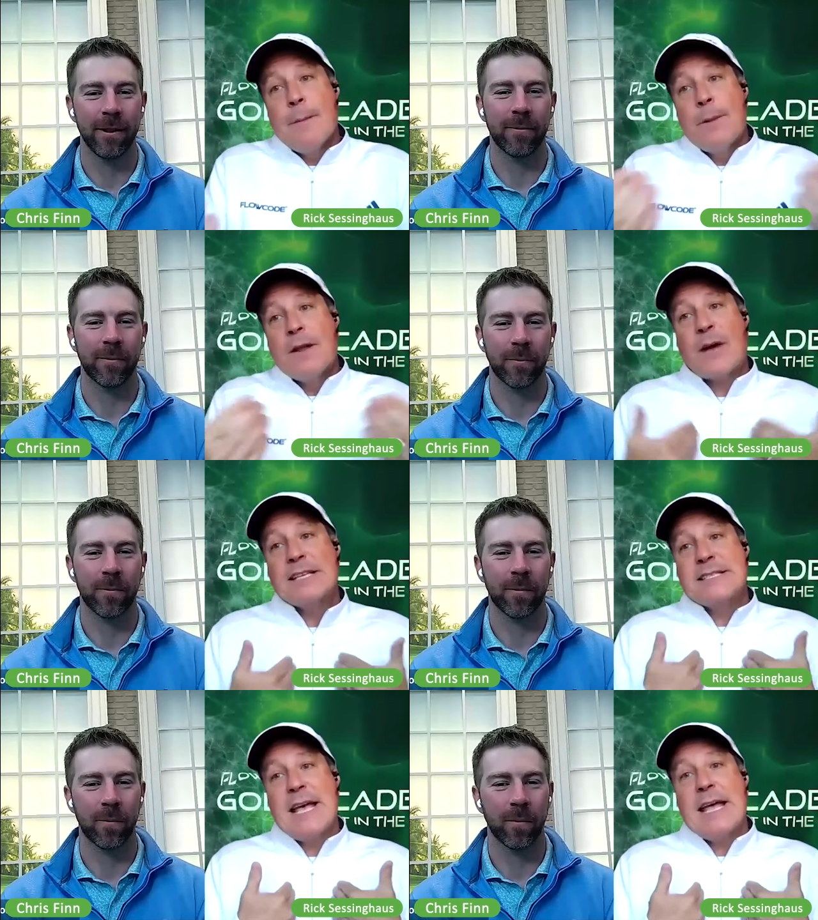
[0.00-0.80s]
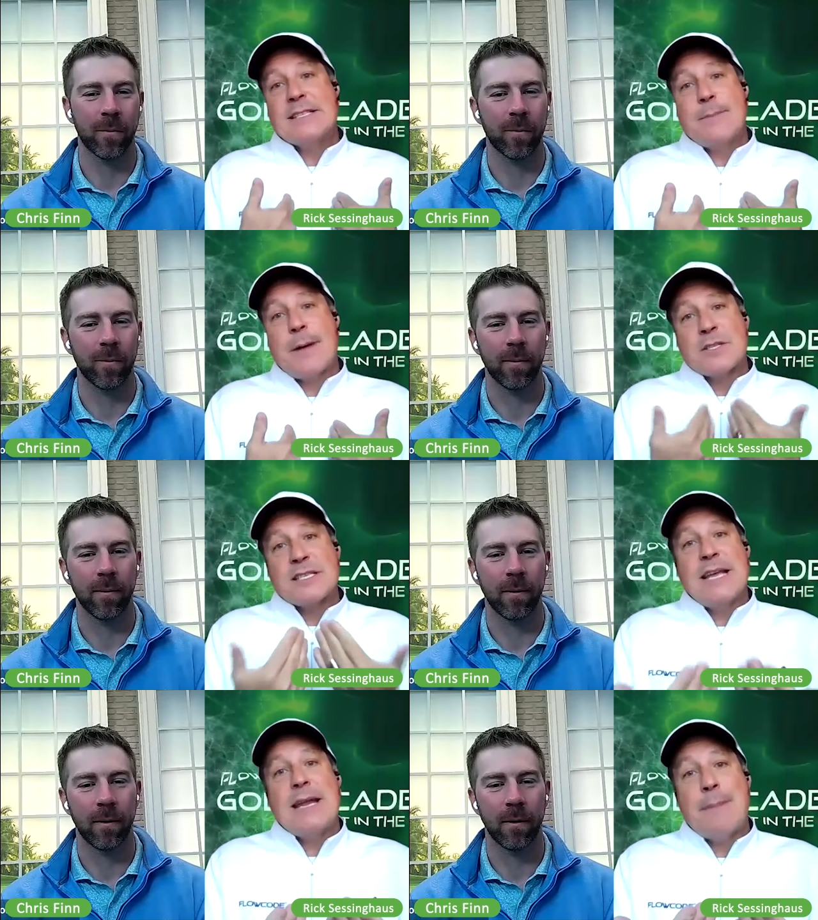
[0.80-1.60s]
Speaker 1: But if I say it's about
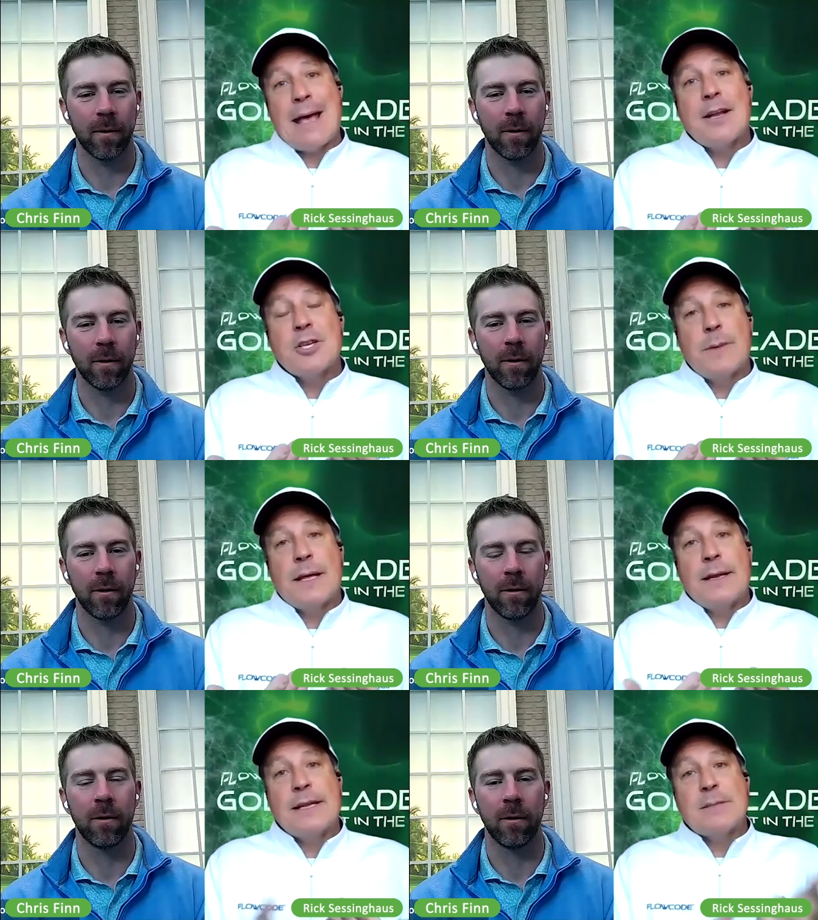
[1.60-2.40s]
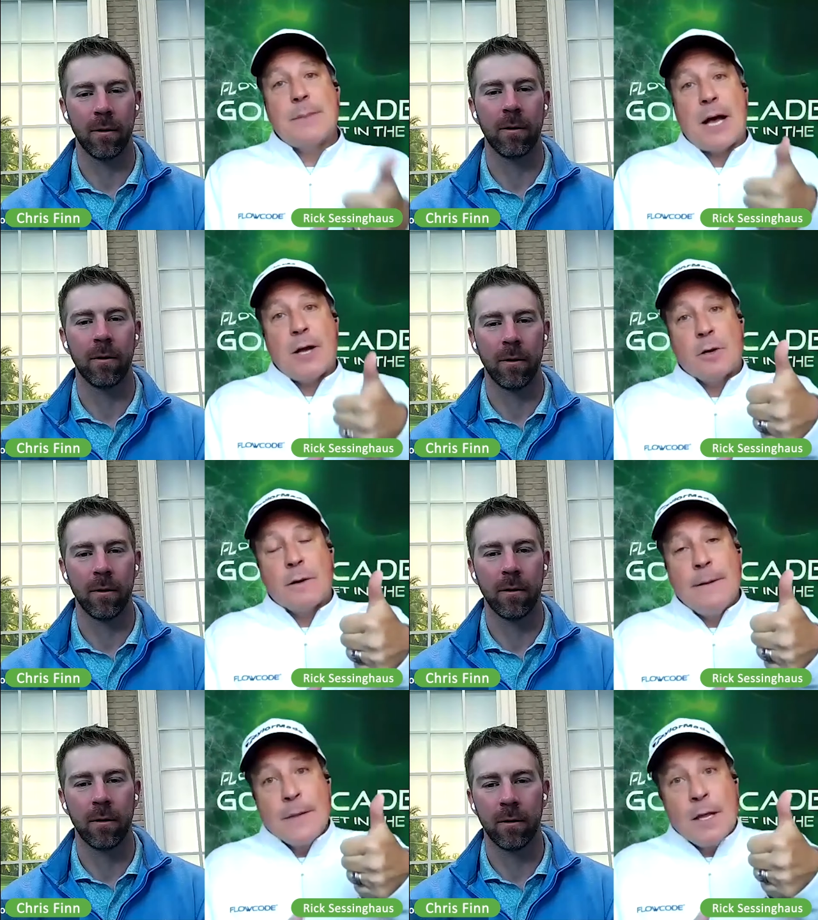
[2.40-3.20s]
state management and it's about
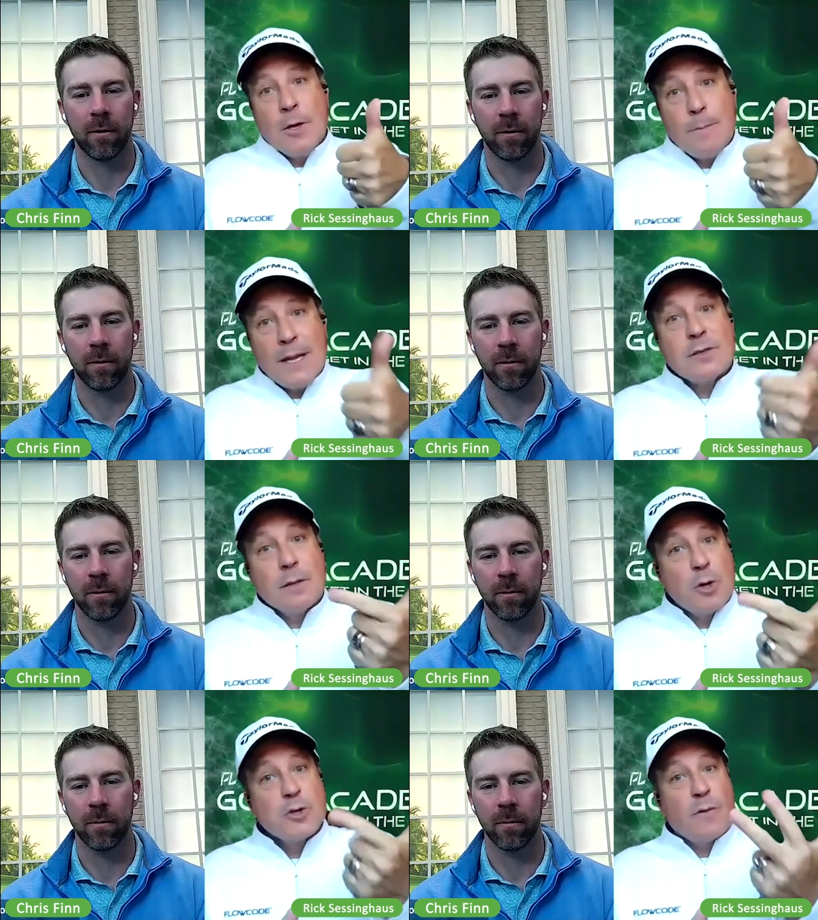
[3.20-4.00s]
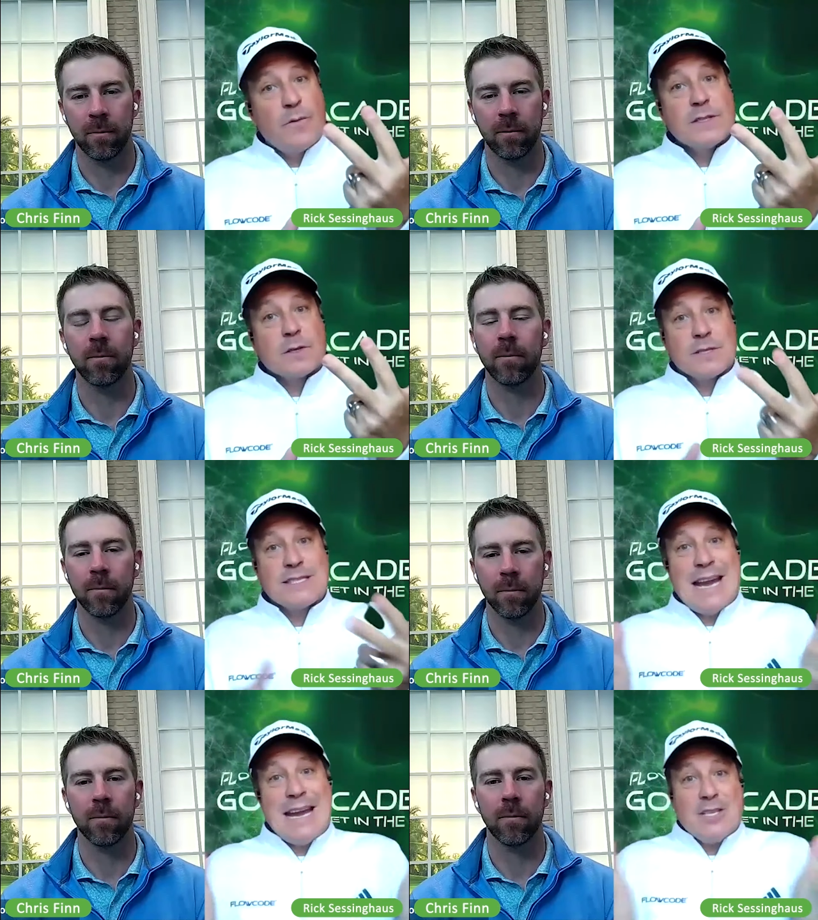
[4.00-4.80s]
your your mental, emotional, physical
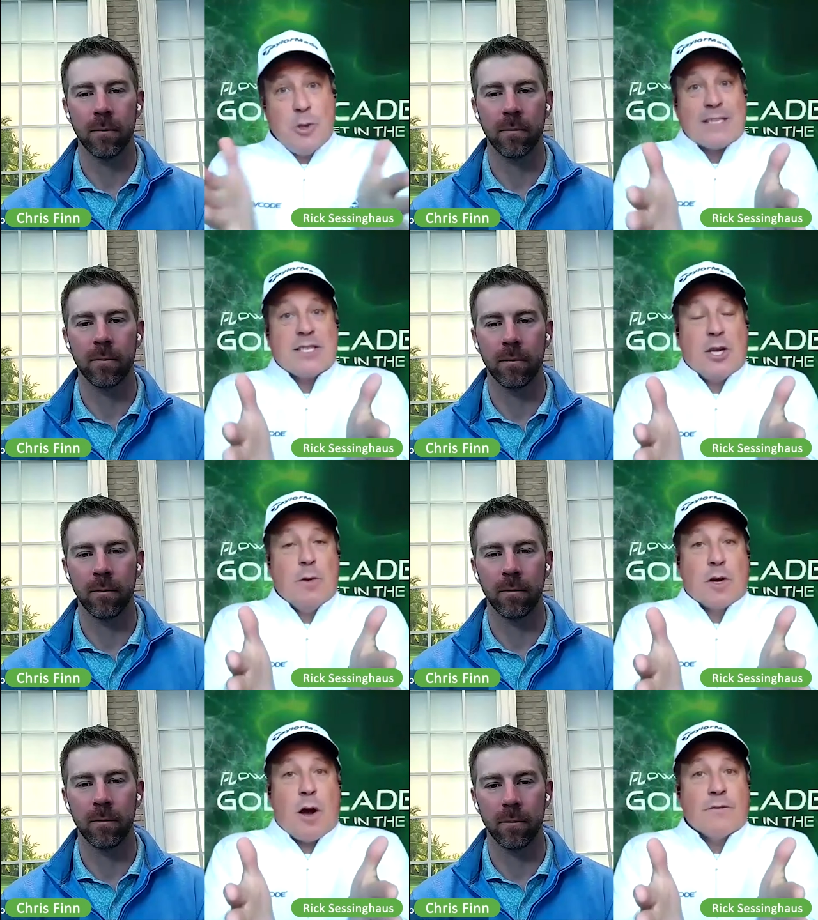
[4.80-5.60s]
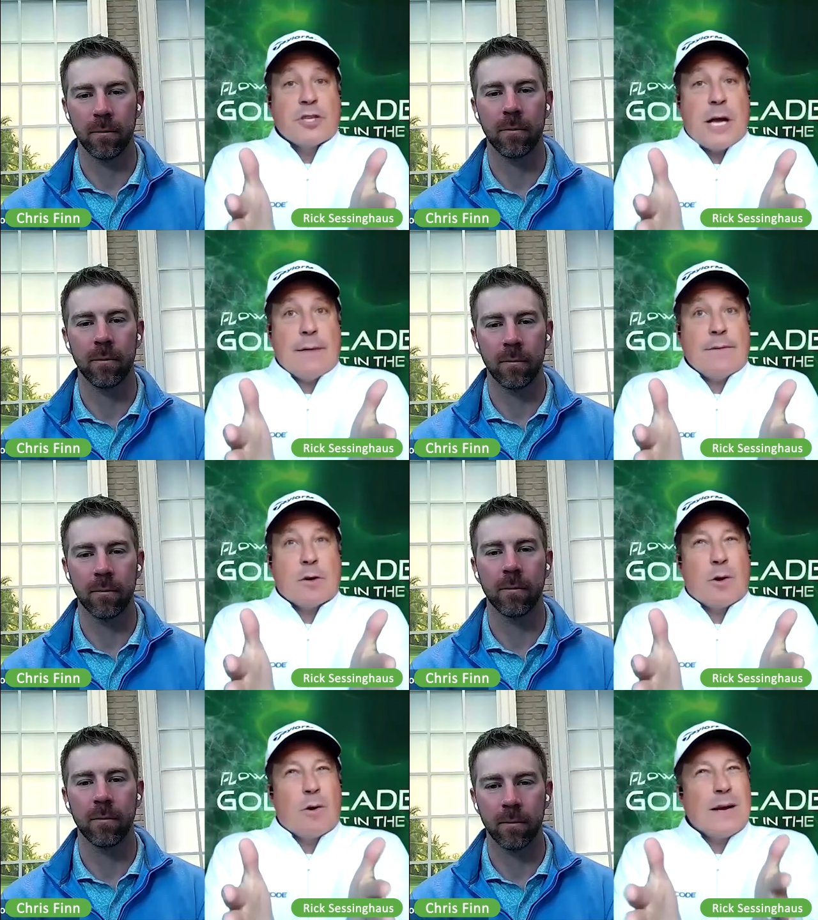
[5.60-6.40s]
state as you execute a golf shot,
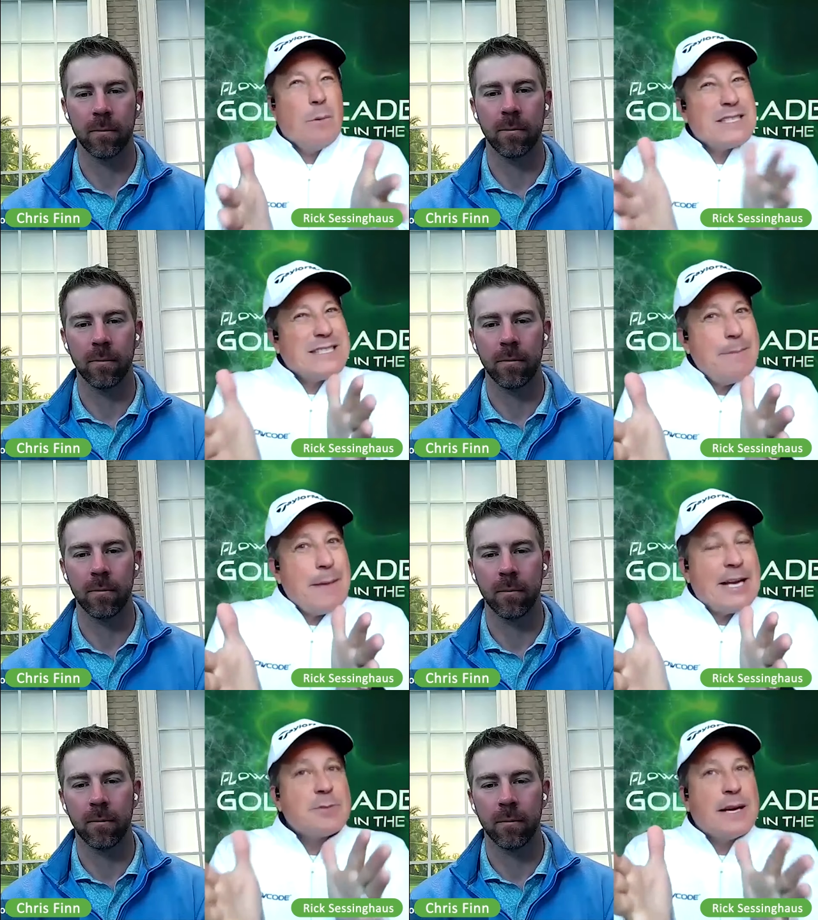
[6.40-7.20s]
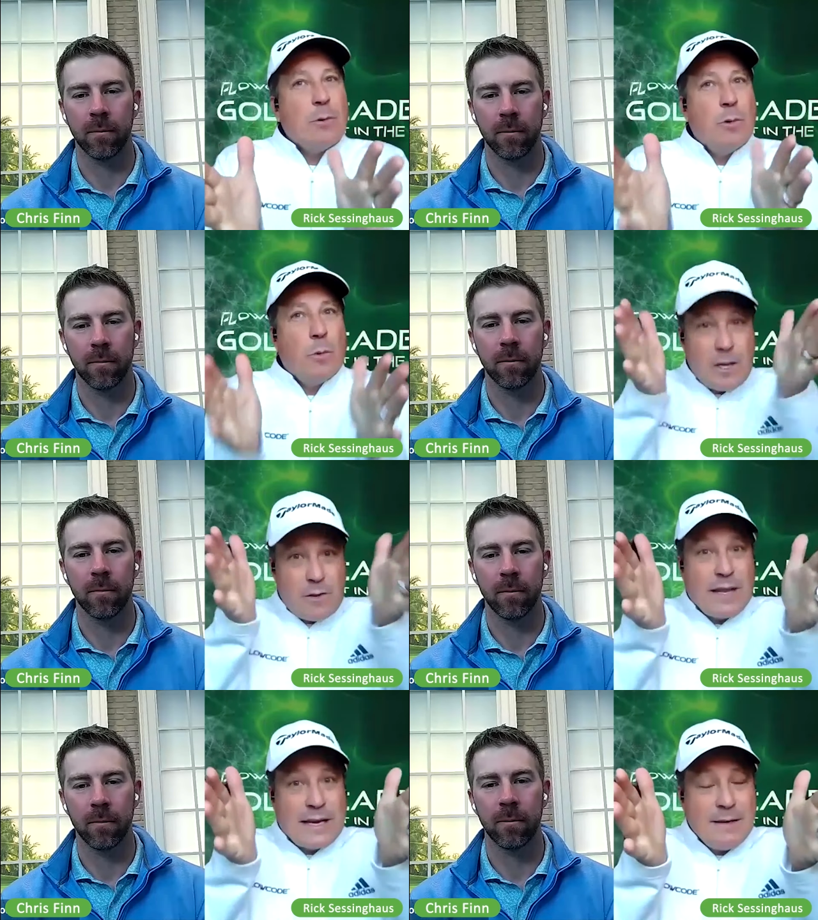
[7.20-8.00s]
they're going, okay, what's state management? I go, well, what are you
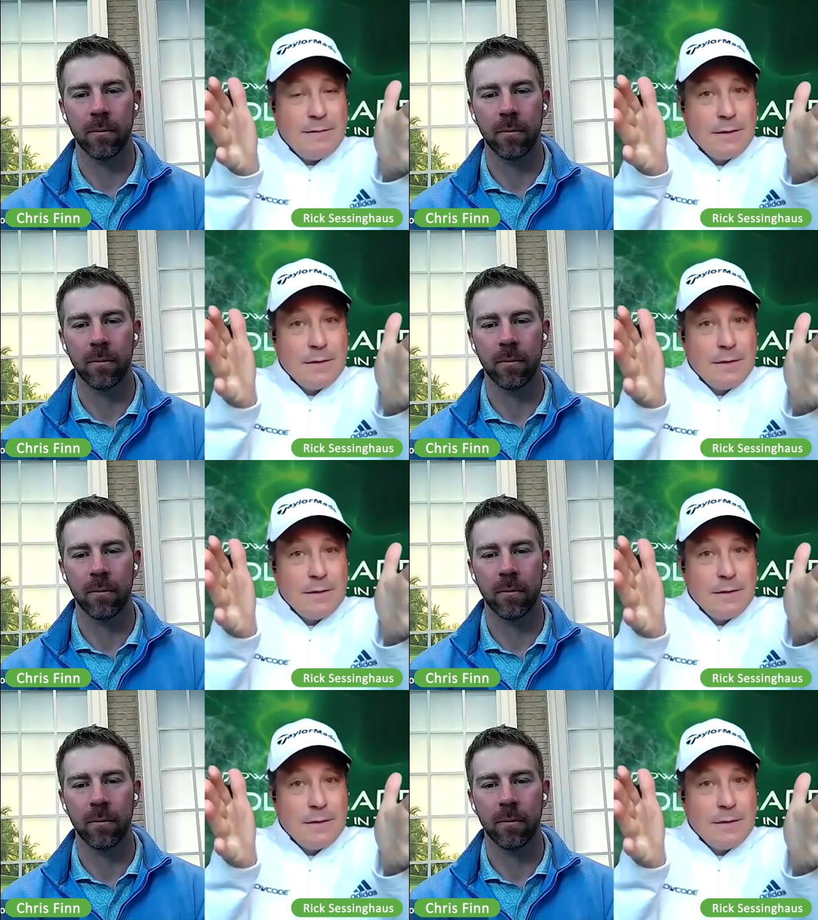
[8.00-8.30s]
thinking?